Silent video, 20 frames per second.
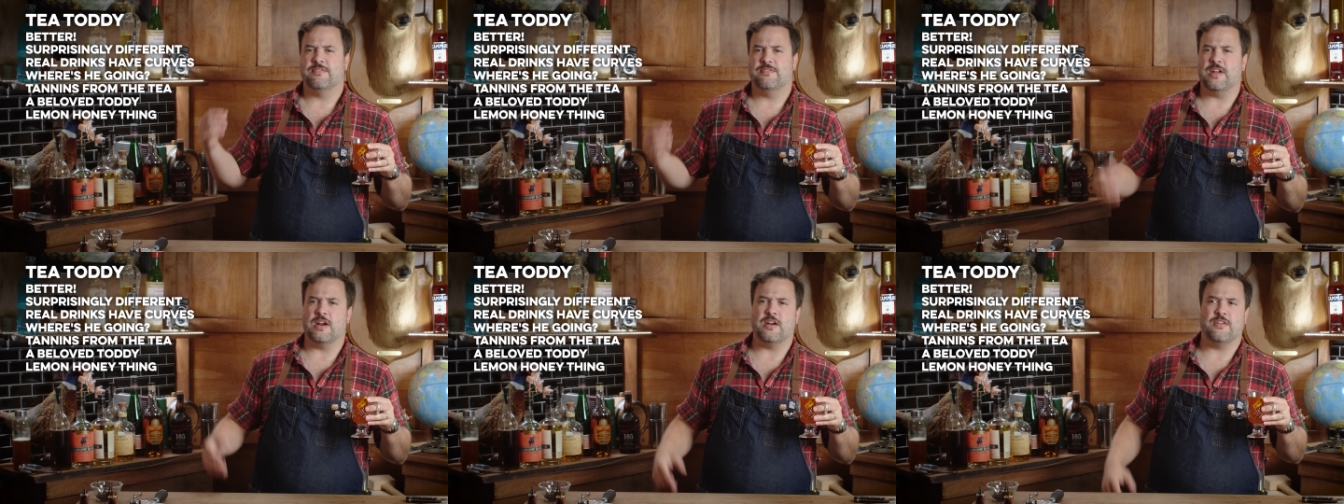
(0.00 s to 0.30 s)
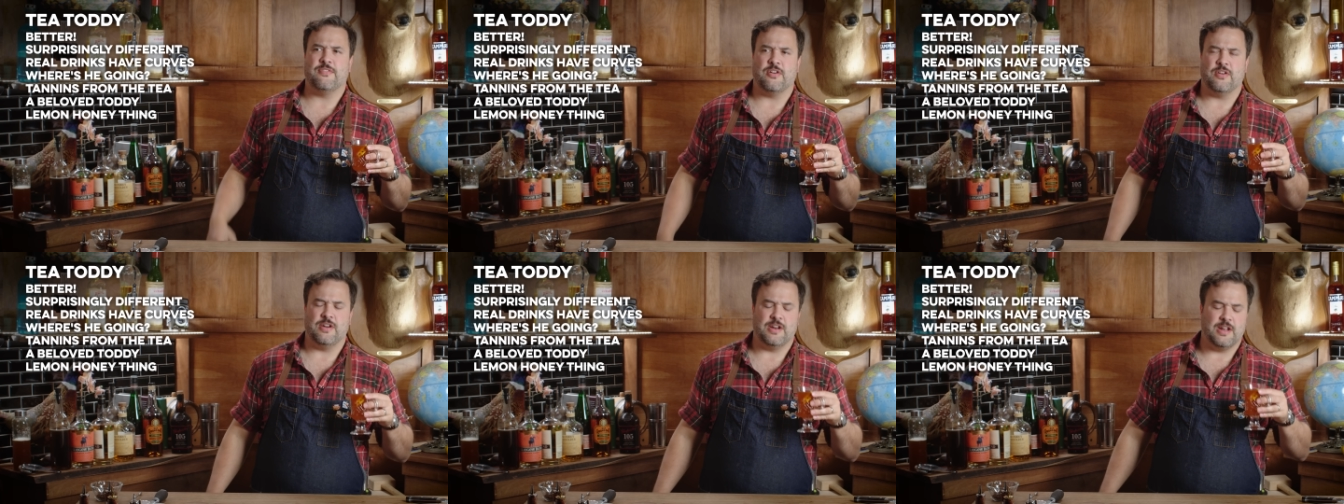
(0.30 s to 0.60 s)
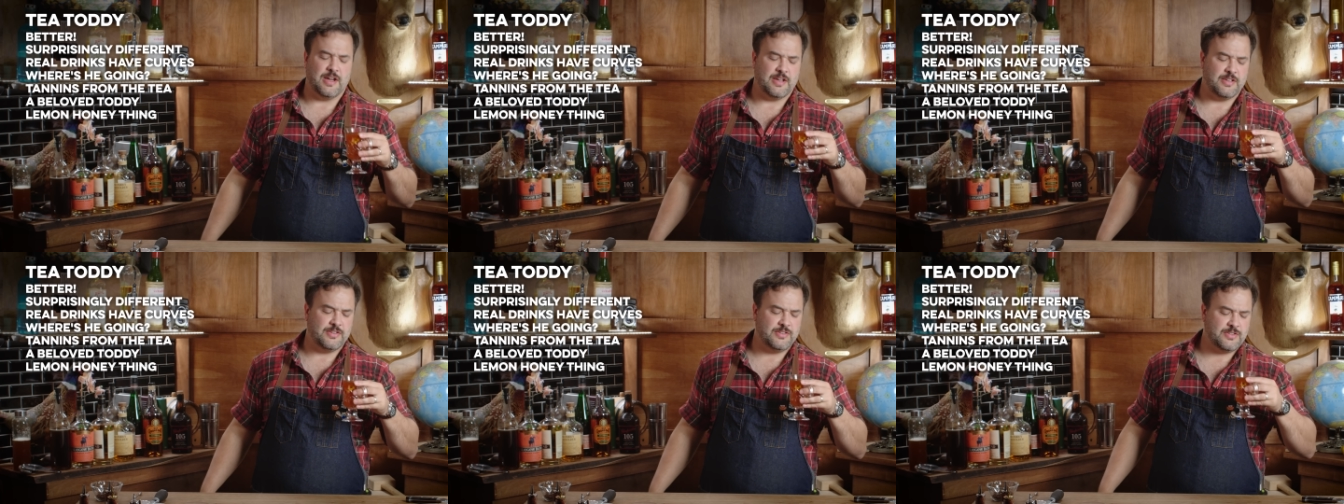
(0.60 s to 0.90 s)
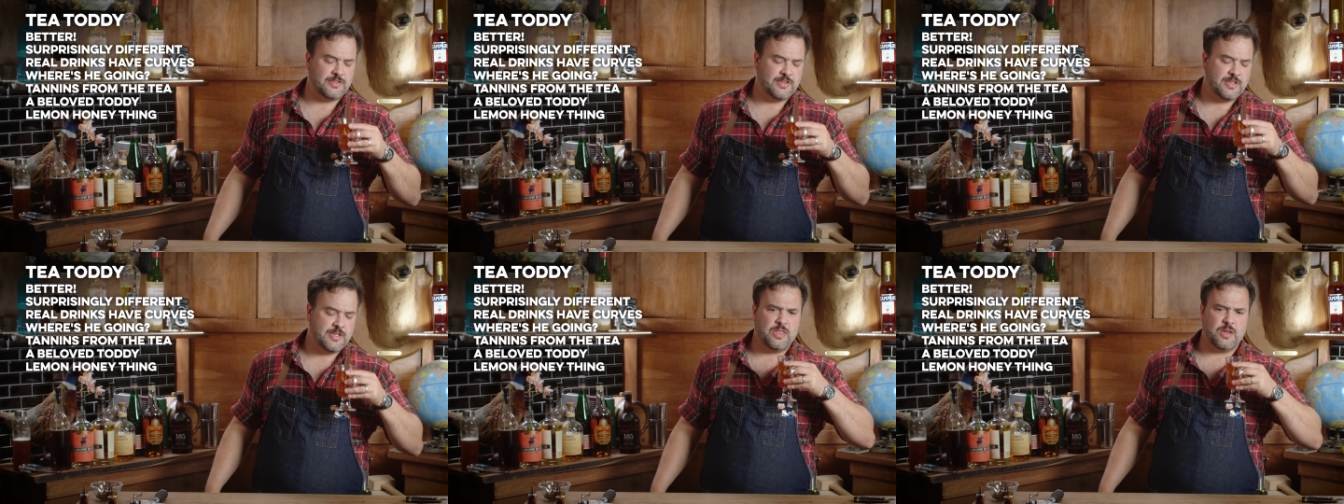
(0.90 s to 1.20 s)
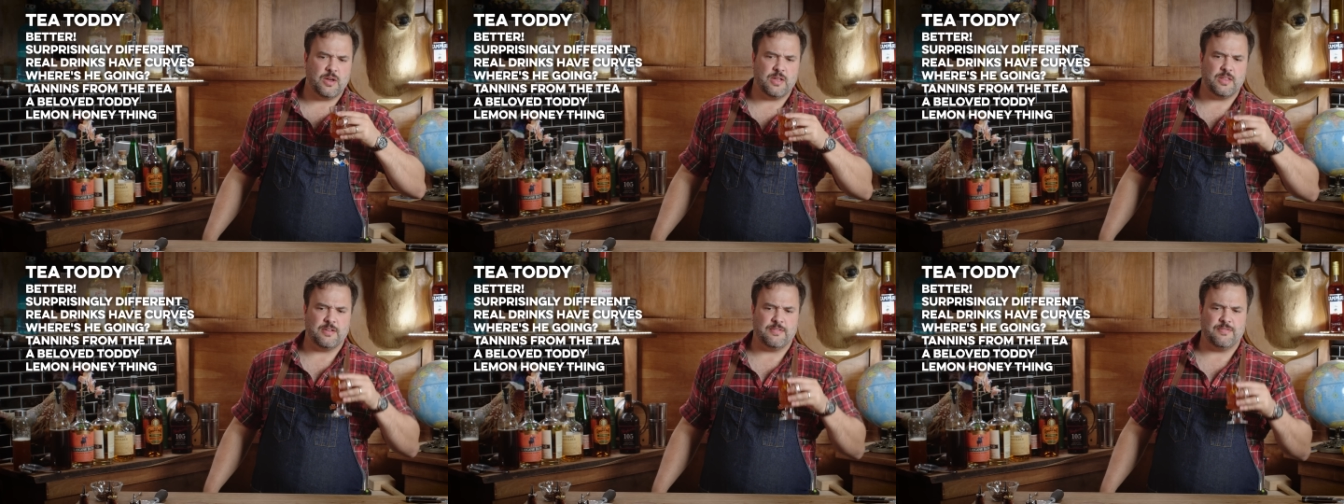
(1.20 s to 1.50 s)
Very, very nice.
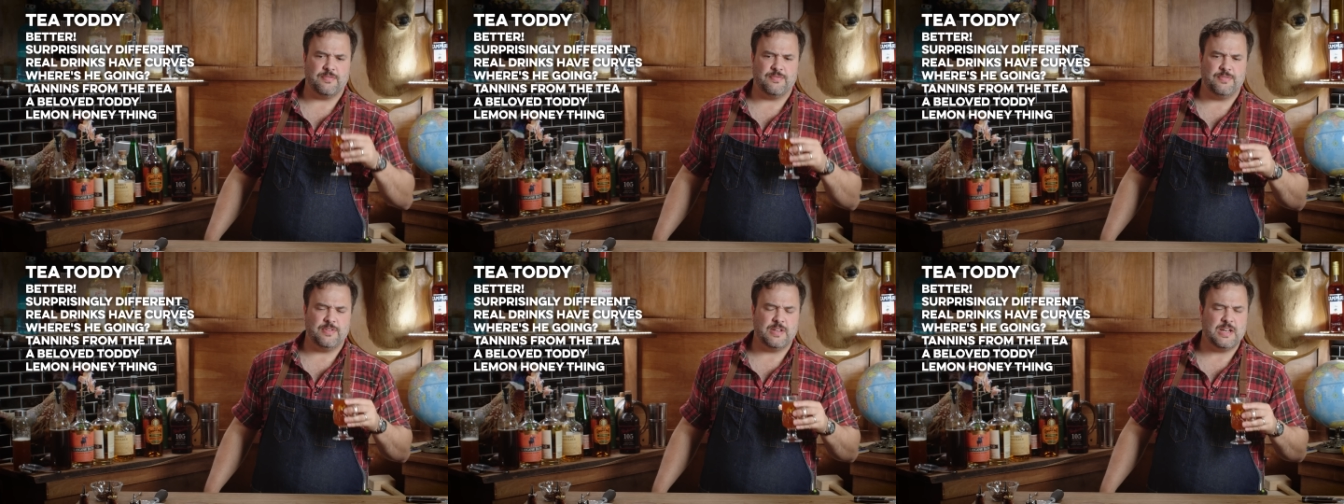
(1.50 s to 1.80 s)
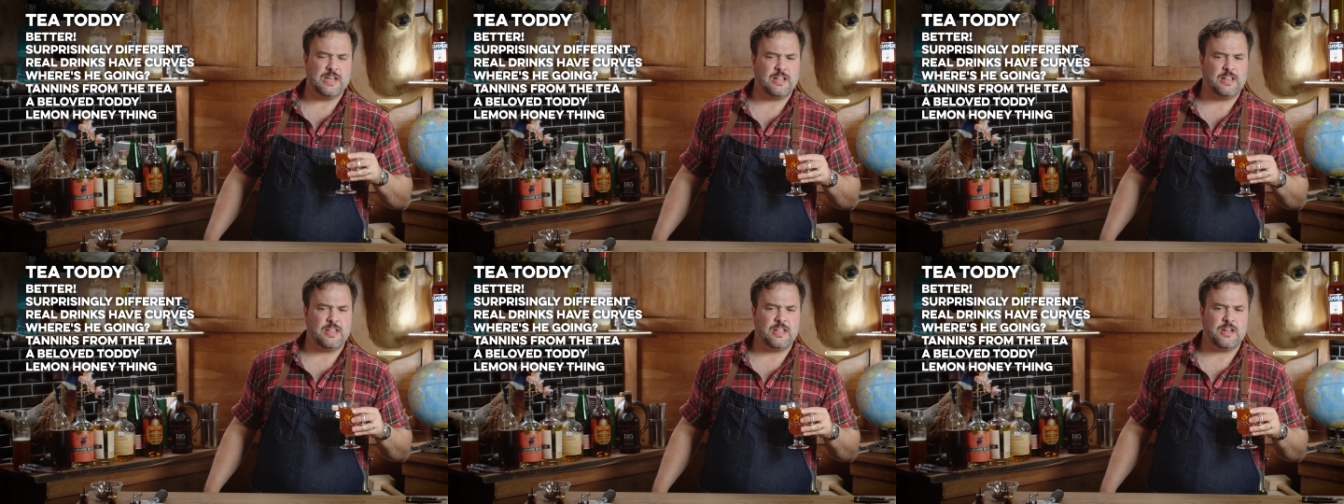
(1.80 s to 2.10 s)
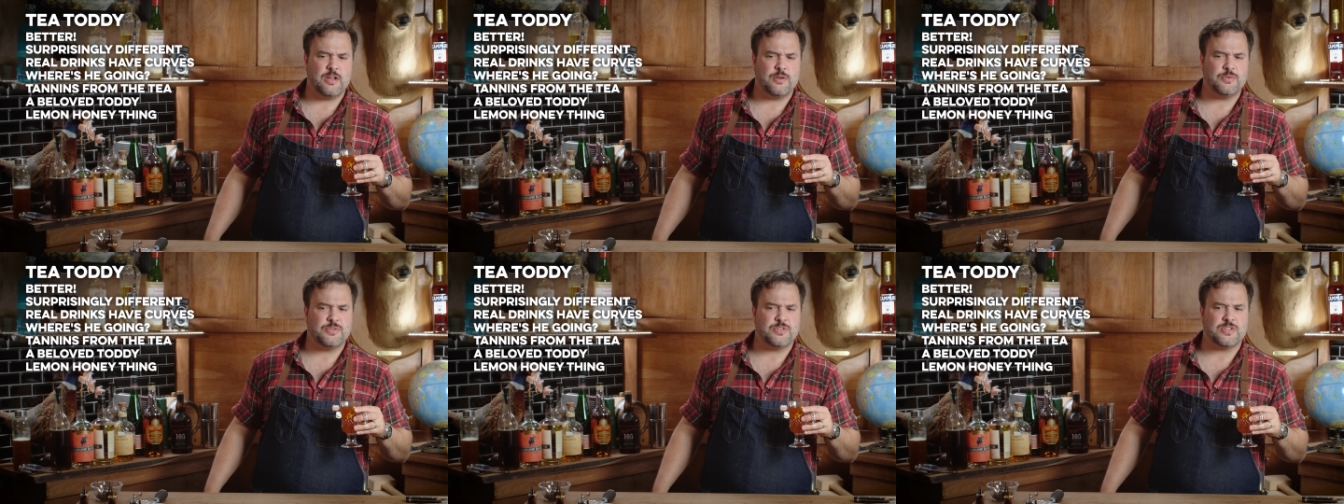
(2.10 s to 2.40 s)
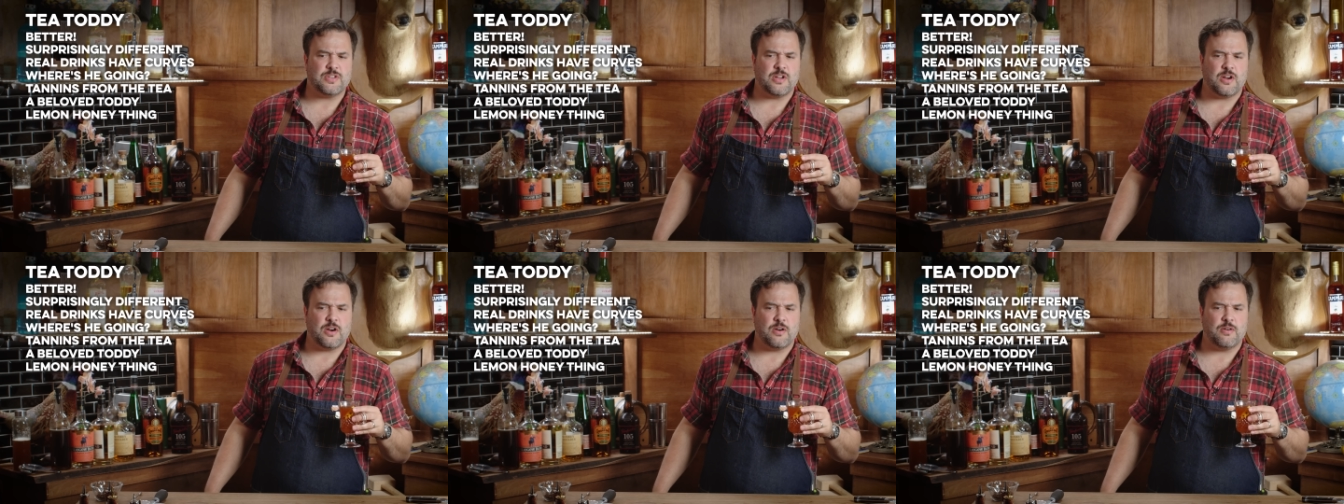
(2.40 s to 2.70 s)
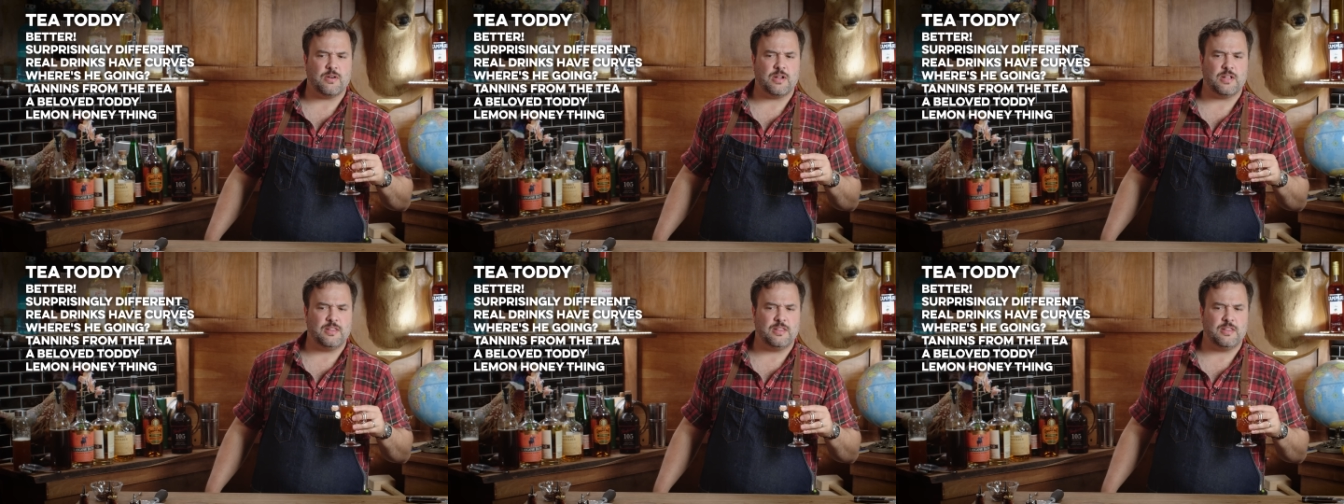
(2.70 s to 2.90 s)
The, the vanilla notes are